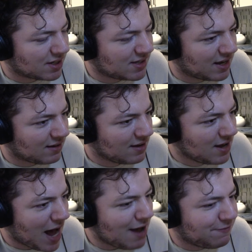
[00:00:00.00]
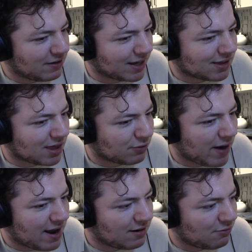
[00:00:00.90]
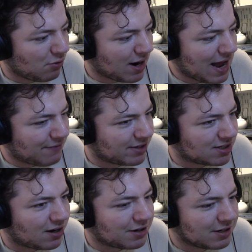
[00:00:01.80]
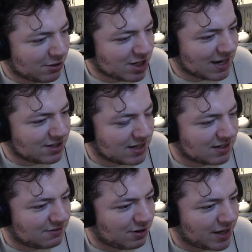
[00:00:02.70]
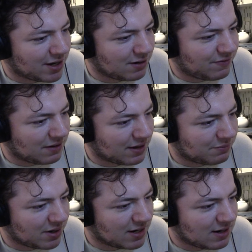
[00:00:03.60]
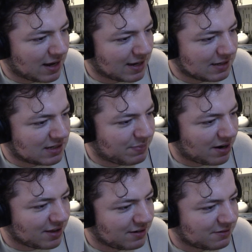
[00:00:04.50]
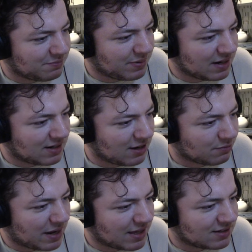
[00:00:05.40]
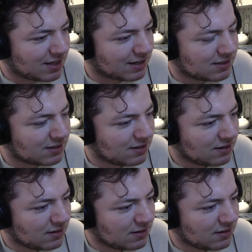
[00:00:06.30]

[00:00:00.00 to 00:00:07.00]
with this thing. I feel like the threat when I have this on, which I guess isn't really a good feeling, but I guess it's better than being killed by these things.